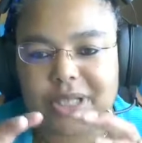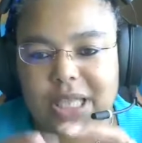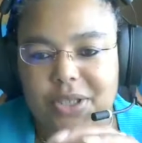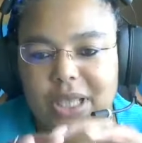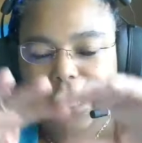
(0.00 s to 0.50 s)

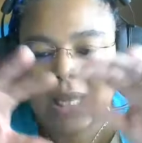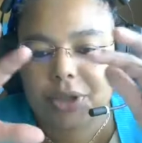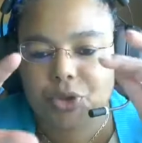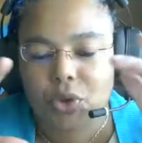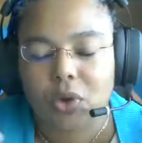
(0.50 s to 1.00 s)
and
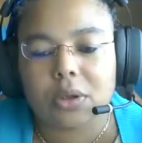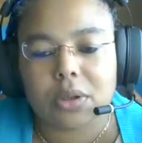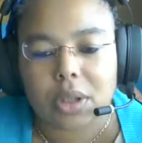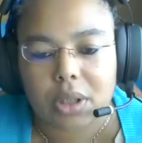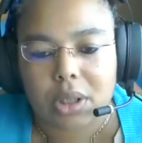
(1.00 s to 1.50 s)
the whole
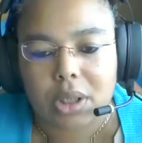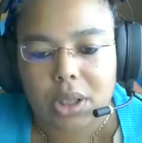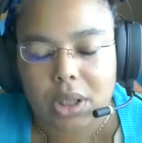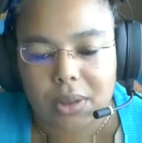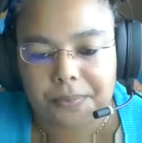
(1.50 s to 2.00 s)

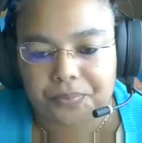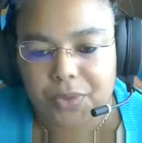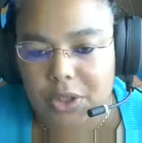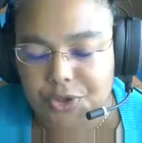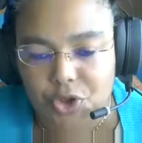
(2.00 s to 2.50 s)

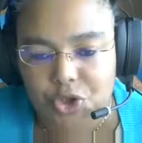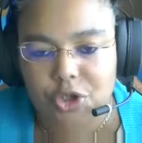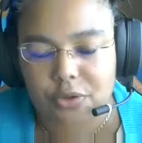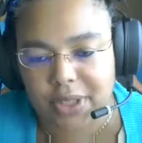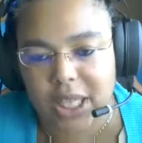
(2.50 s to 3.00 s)
social
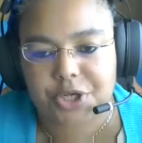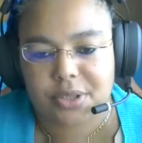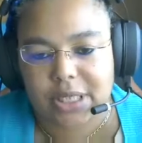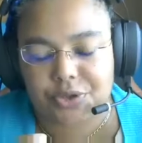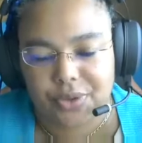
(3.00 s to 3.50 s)

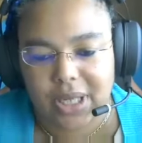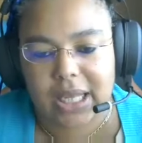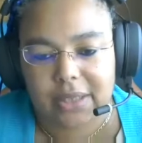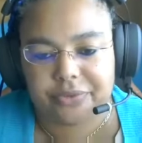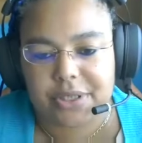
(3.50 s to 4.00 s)
relations that you
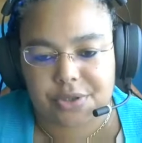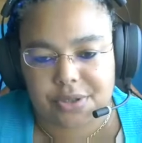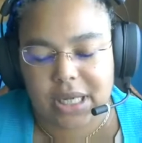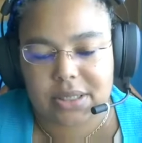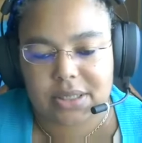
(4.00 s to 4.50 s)
have in
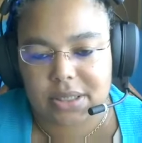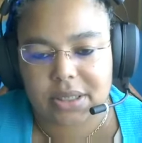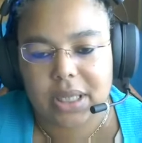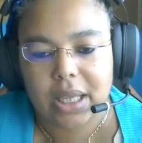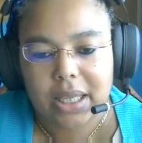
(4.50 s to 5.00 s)
society
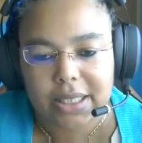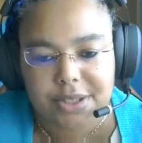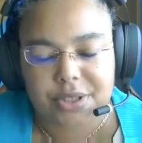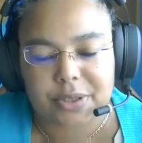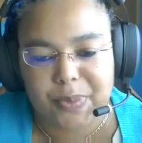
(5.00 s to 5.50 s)

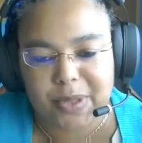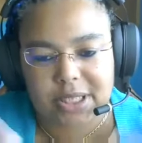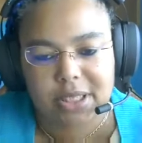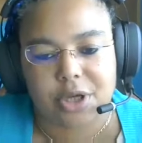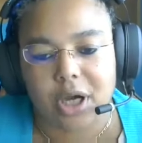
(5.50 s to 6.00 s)
is
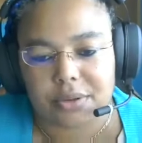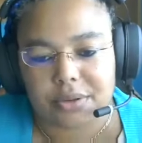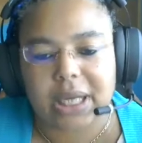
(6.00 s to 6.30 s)
basically gone.